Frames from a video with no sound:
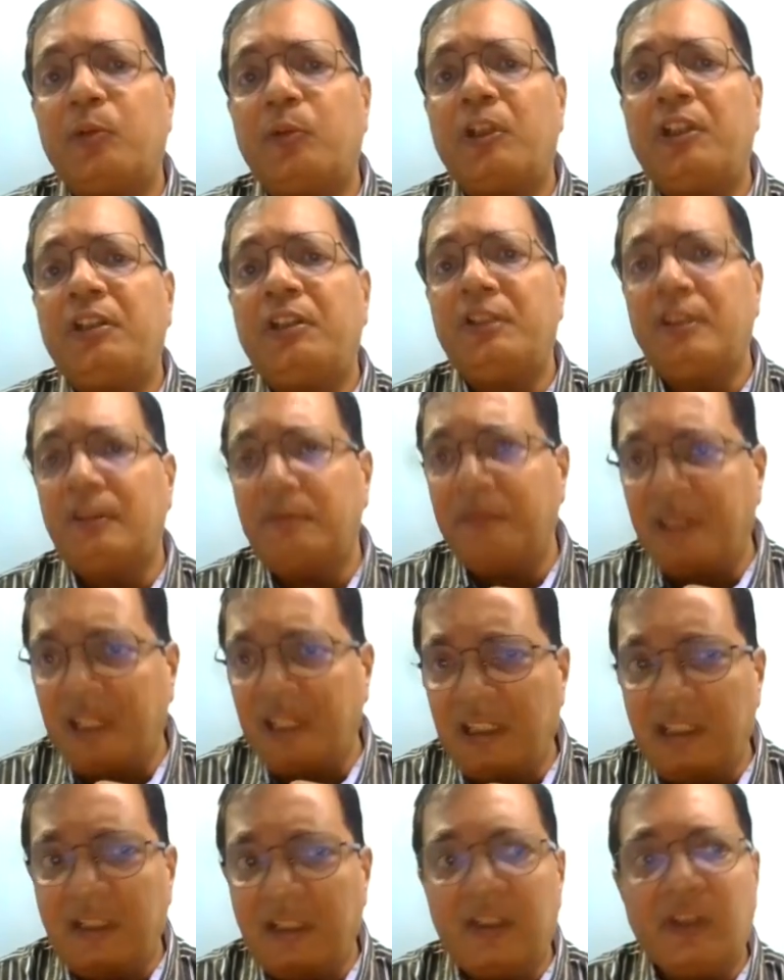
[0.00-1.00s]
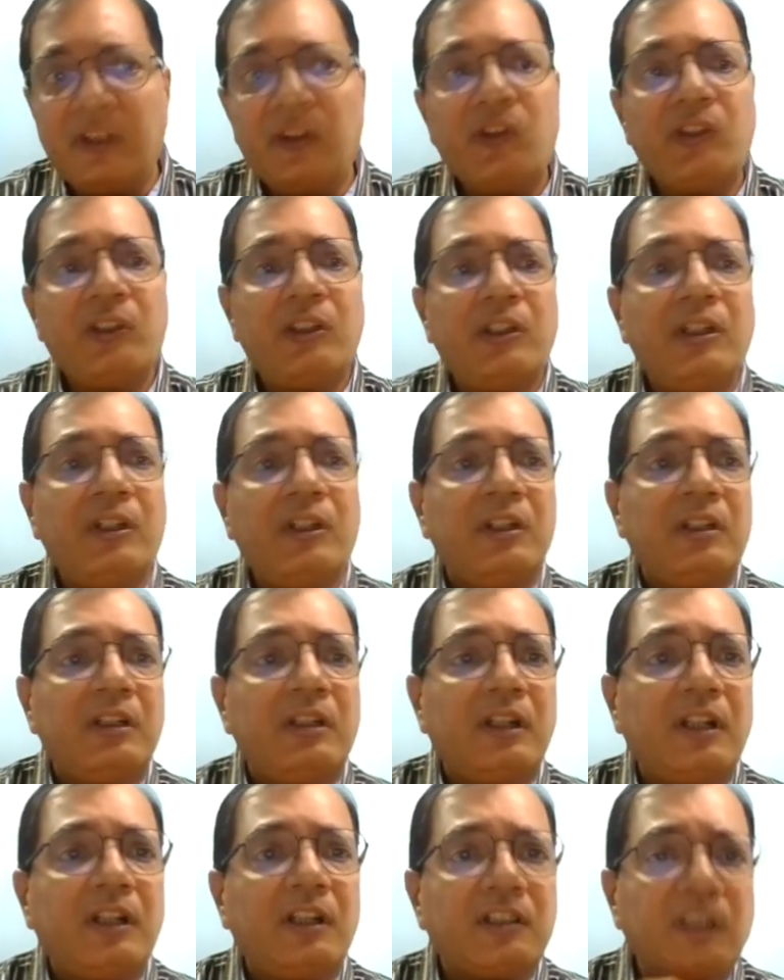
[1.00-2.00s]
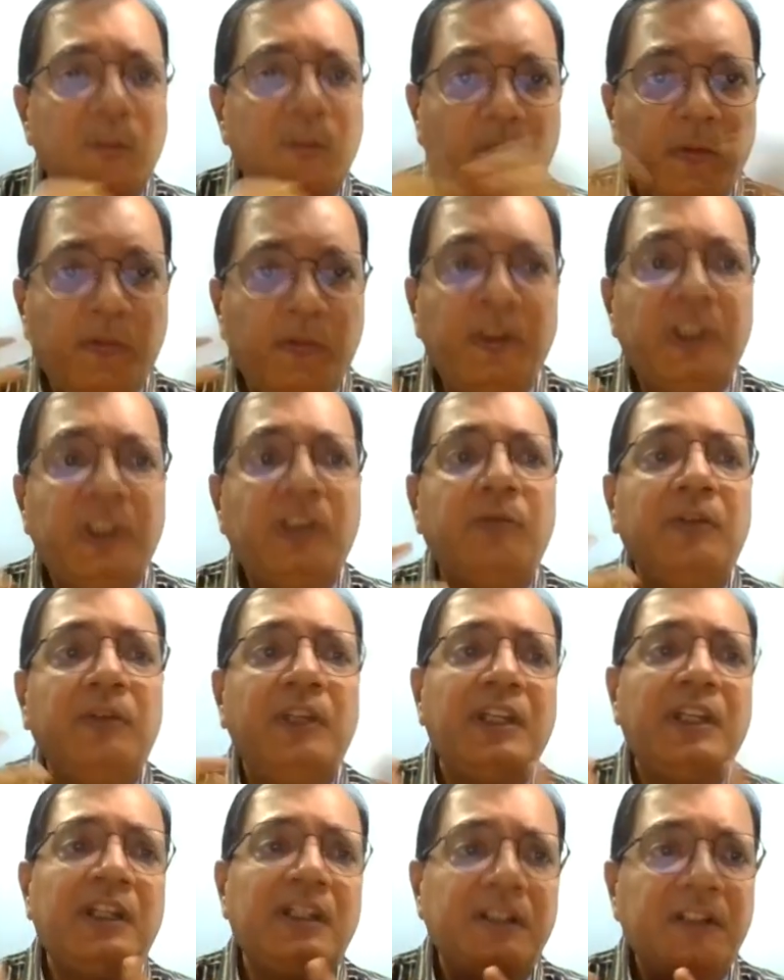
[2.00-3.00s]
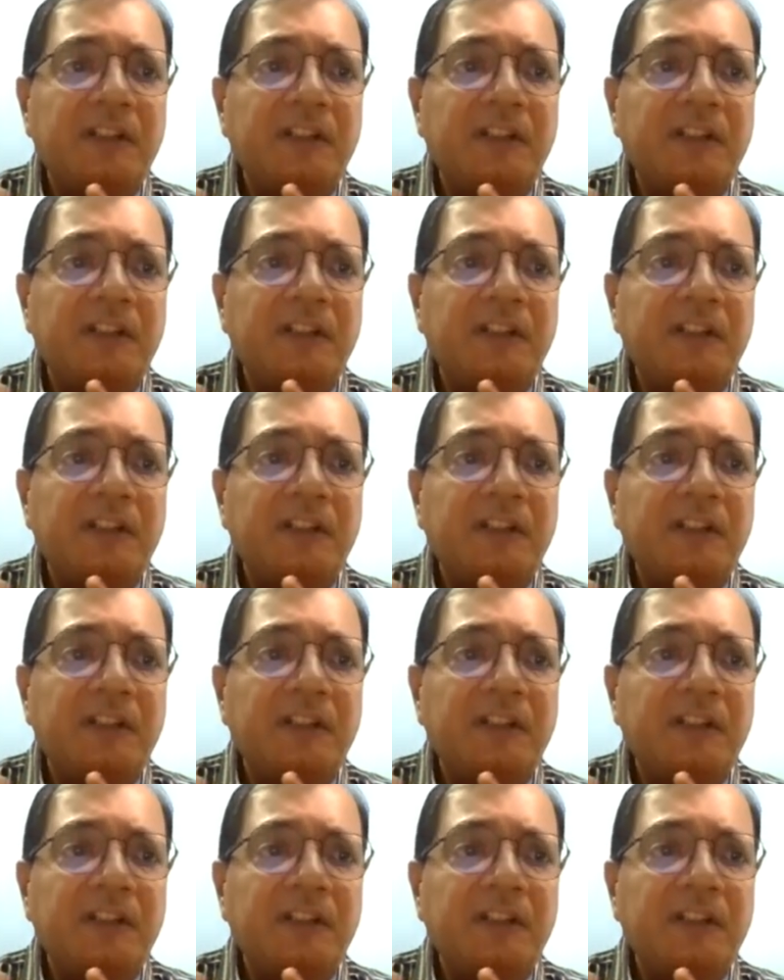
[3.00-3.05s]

potential failures, some of which were